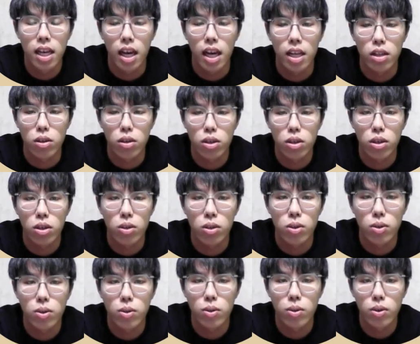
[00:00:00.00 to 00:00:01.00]
And
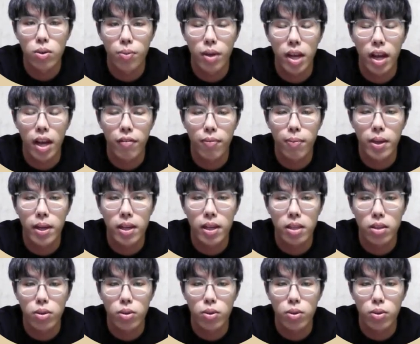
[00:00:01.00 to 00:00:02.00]
also we have
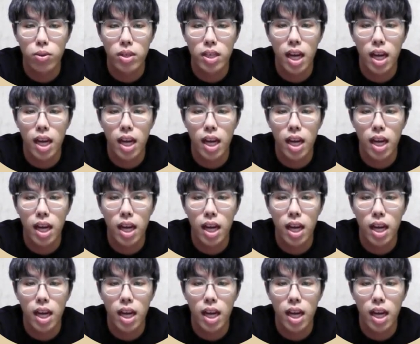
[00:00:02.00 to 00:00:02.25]
picked to